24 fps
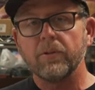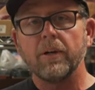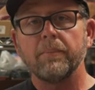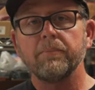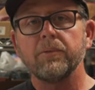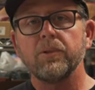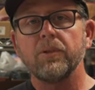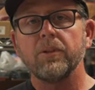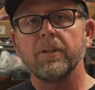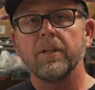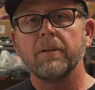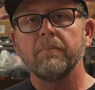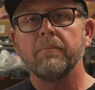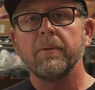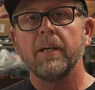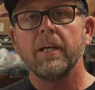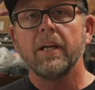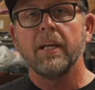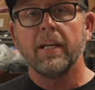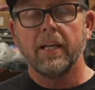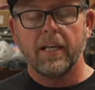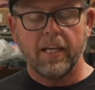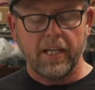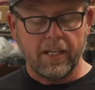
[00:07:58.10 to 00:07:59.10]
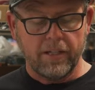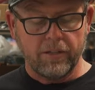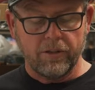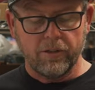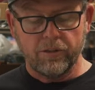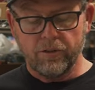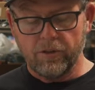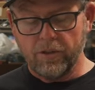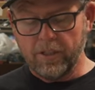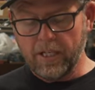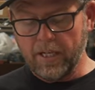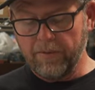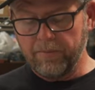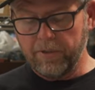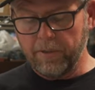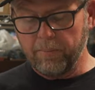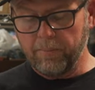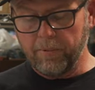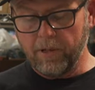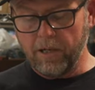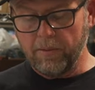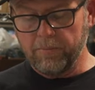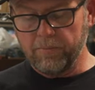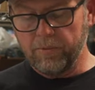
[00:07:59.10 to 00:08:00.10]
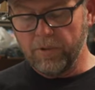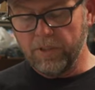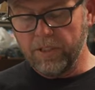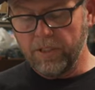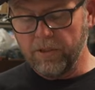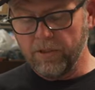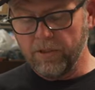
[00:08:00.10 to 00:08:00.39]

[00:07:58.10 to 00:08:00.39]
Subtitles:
grip to them, and you shouldn't have any problems with